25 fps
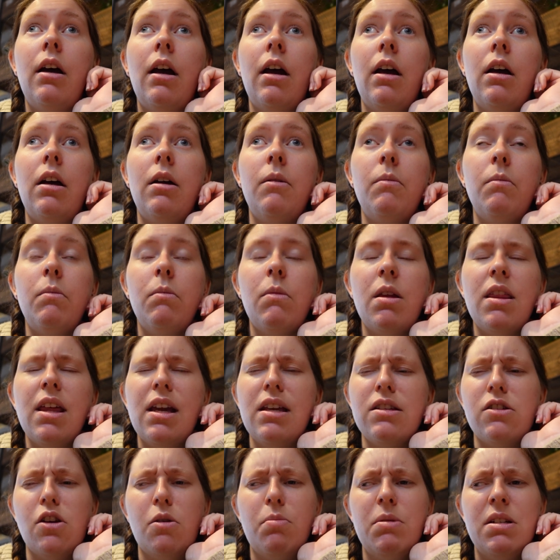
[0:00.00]
I think
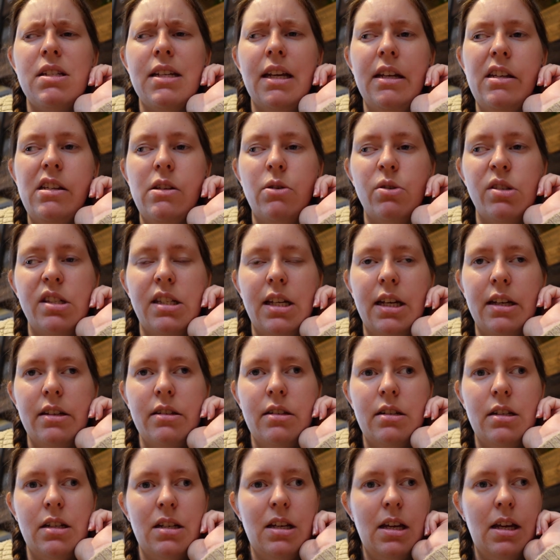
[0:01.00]
it's open 10 till 6
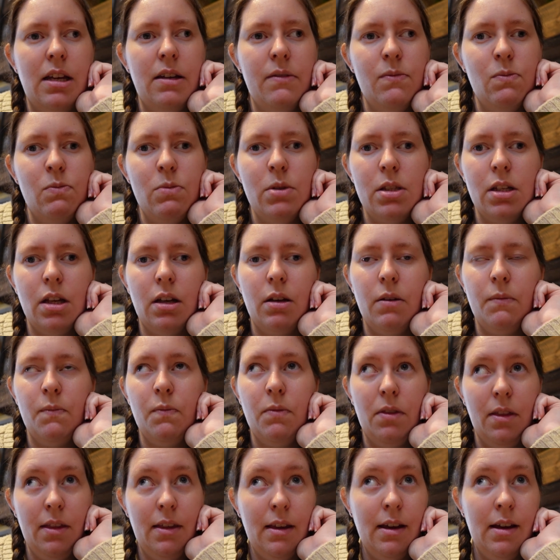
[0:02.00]
today. So
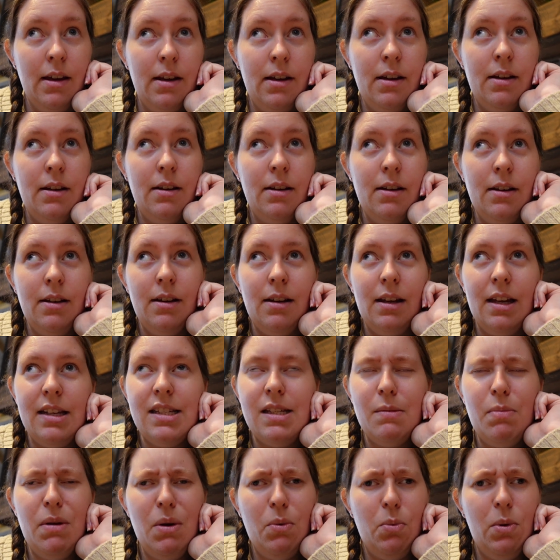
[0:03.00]

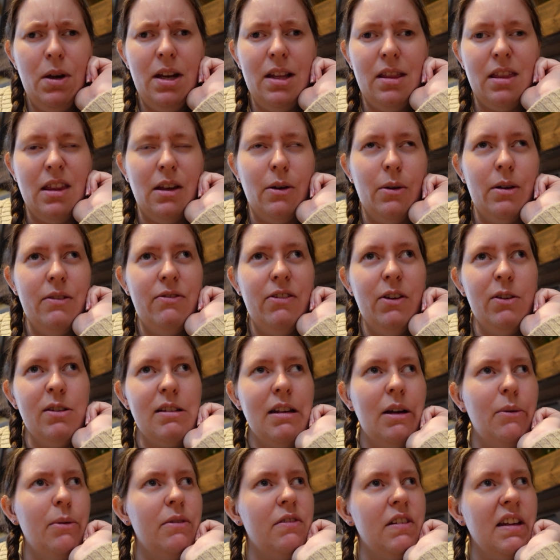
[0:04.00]
it's a bit weird though. It feels
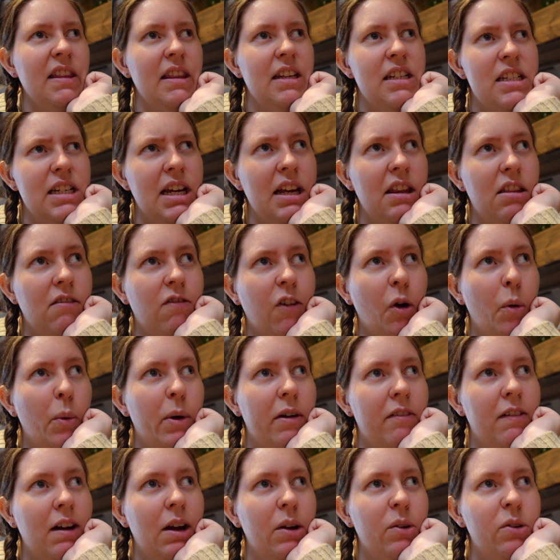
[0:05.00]
like we've done the day the wrong
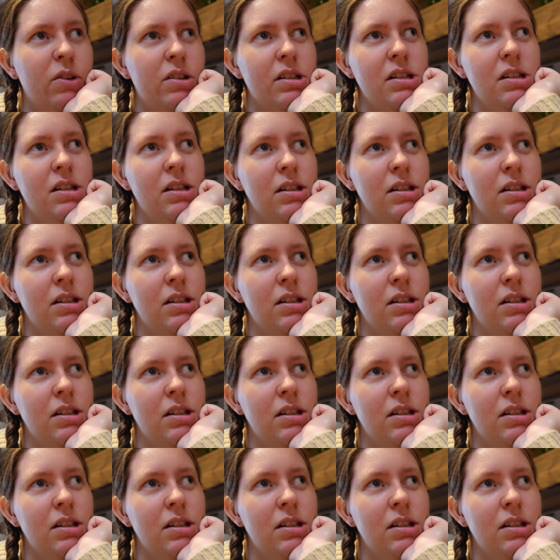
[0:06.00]
way around.